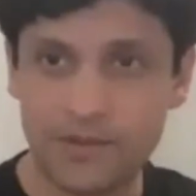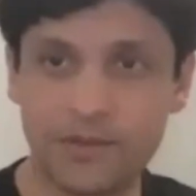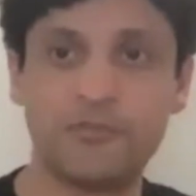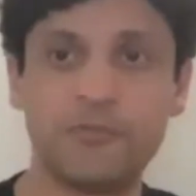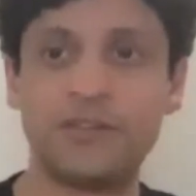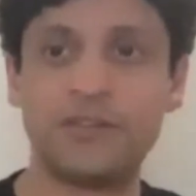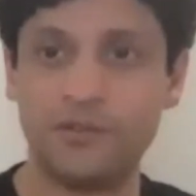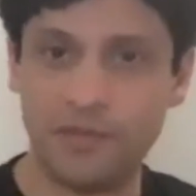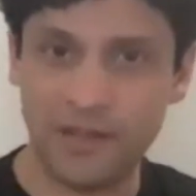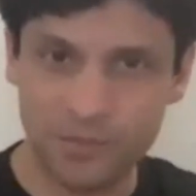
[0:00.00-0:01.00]
there's information
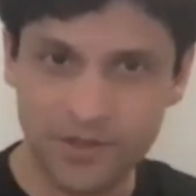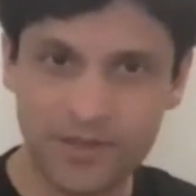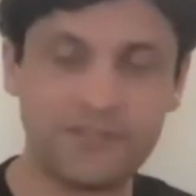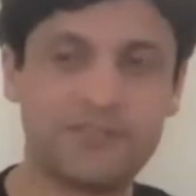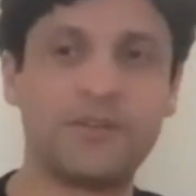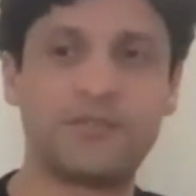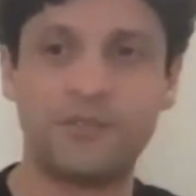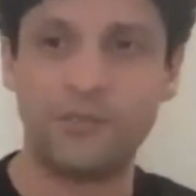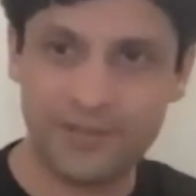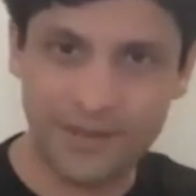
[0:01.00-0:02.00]
on Facebook, there's information
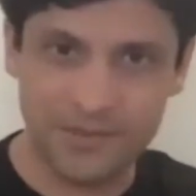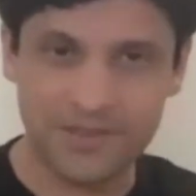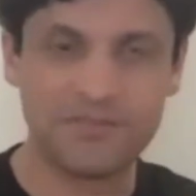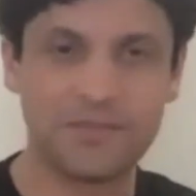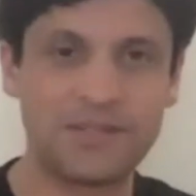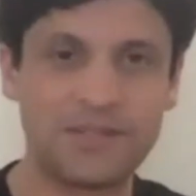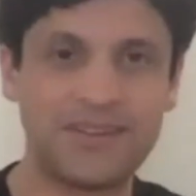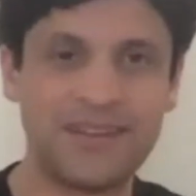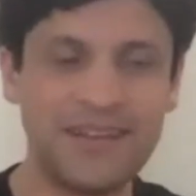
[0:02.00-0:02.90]
on WhatsApp, there's information.